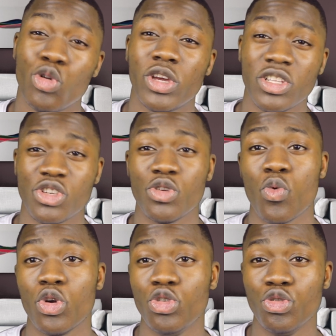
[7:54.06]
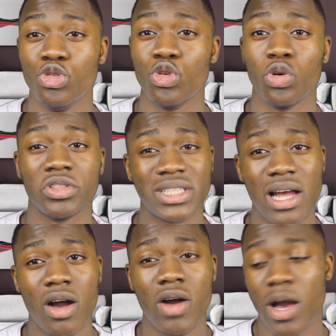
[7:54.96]
look into what you do, your
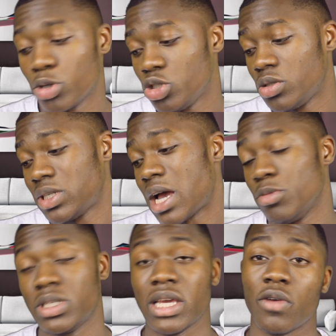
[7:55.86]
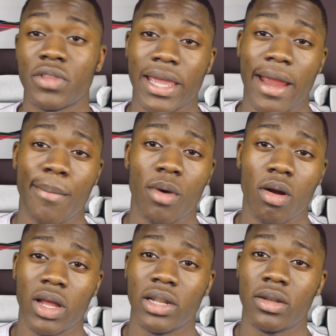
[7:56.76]
style, how much time you take off the
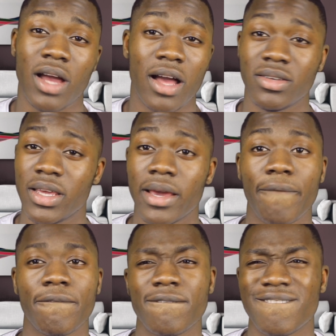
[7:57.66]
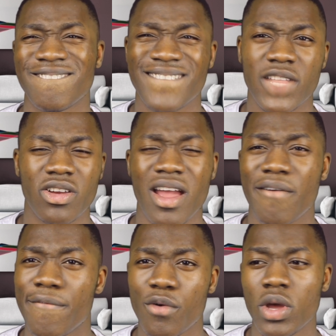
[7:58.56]
camera, and yeah, try
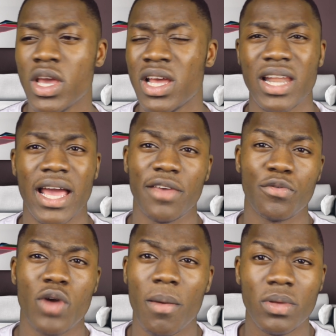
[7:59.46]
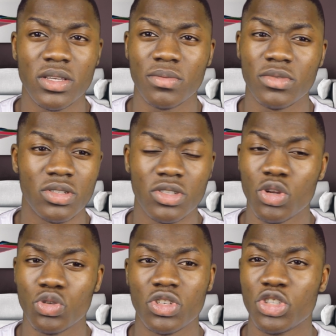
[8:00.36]
and feel like if you're happy to, you
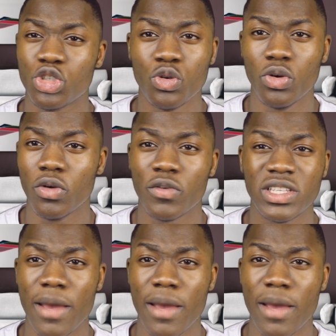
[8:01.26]
know, to shoot for